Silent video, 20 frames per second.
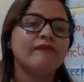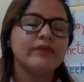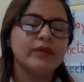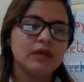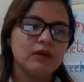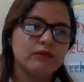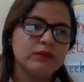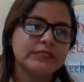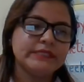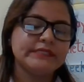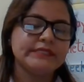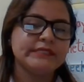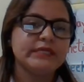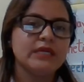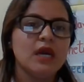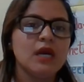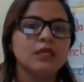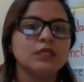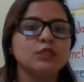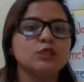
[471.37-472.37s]
frequency
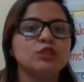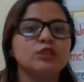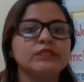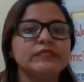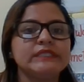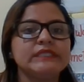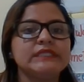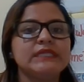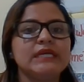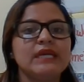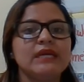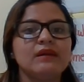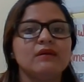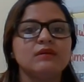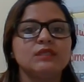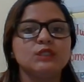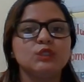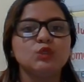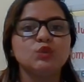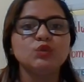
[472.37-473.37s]
according
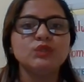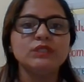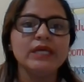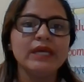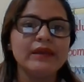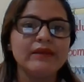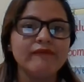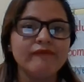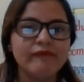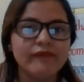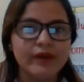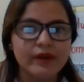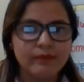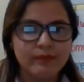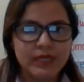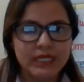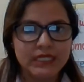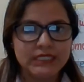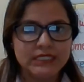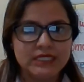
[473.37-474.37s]
to the
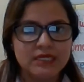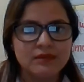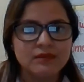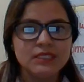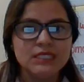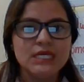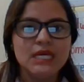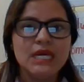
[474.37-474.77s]
information